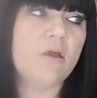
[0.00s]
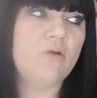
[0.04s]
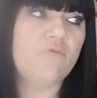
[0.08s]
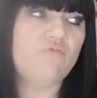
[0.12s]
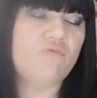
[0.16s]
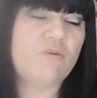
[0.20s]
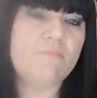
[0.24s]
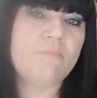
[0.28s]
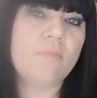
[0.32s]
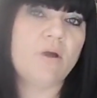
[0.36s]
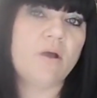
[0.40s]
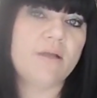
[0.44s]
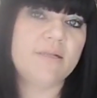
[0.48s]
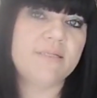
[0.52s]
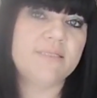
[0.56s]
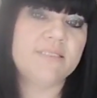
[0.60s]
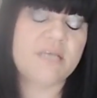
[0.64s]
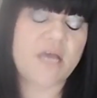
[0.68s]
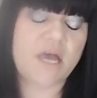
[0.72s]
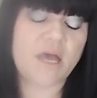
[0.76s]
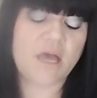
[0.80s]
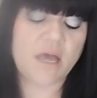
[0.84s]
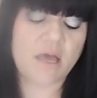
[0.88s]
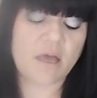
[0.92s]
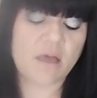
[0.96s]
reminds
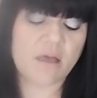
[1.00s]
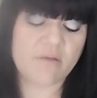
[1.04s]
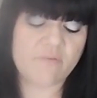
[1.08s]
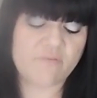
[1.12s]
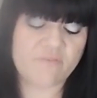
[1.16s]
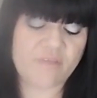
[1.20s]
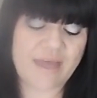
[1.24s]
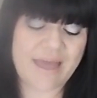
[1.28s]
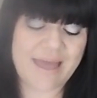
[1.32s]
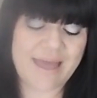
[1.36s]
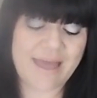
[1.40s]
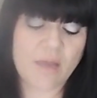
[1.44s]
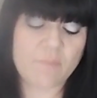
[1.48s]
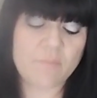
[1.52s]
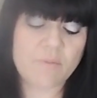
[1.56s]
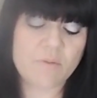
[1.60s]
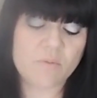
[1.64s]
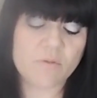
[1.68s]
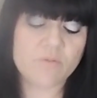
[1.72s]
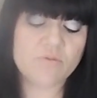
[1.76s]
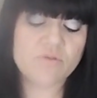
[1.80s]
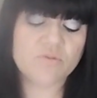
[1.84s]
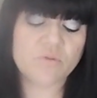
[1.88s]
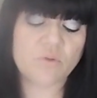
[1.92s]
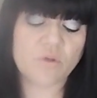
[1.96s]
her of that, and we
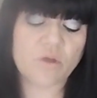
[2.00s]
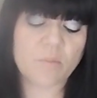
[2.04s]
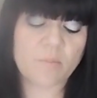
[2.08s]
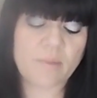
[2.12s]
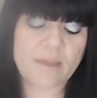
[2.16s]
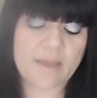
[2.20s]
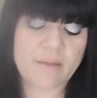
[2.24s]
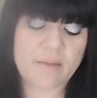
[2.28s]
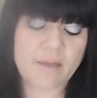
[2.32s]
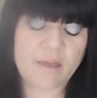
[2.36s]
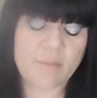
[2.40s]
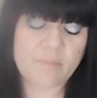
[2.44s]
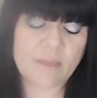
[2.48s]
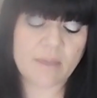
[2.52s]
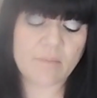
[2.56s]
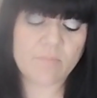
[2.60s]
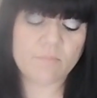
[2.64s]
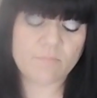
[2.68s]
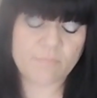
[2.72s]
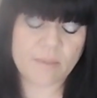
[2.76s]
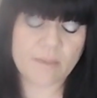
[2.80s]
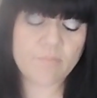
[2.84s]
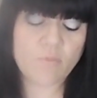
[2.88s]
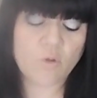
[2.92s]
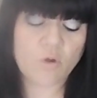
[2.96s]
will talk a
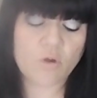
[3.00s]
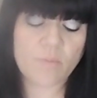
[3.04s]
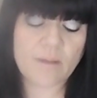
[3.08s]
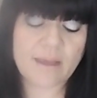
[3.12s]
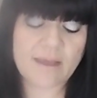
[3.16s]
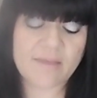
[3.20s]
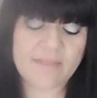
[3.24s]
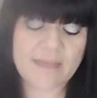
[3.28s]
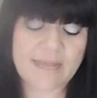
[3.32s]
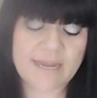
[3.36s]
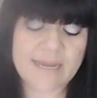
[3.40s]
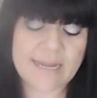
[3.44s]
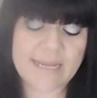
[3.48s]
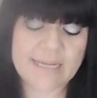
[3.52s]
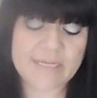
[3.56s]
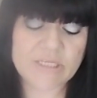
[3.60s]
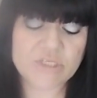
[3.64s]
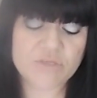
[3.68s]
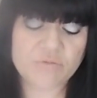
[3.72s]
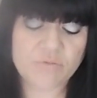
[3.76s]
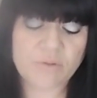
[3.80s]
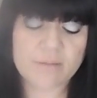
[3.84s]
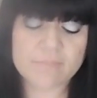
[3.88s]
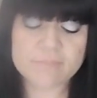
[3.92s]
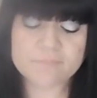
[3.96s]
bit more about that
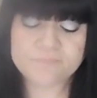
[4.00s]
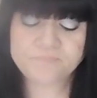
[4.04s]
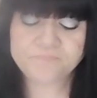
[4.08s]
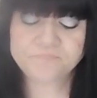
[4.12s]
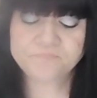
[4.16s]
later on.